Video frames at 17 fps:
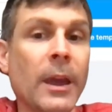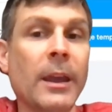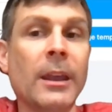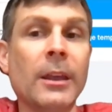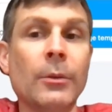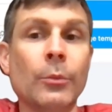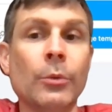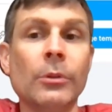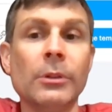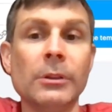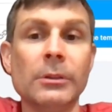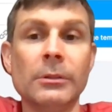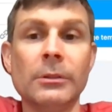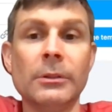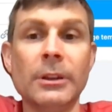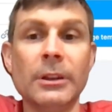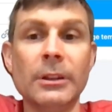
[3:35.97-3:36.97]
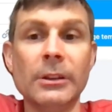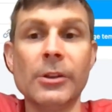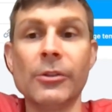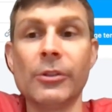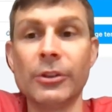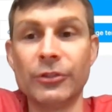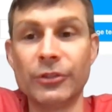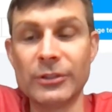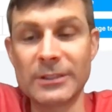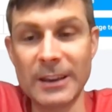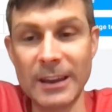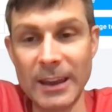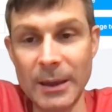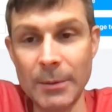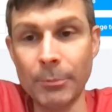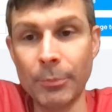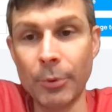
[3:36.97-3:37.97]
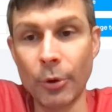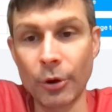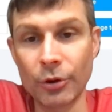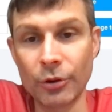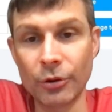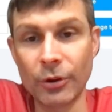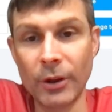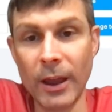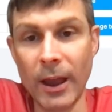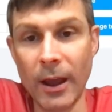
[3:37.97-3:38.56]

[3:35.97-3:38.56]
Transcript: and it will literally just import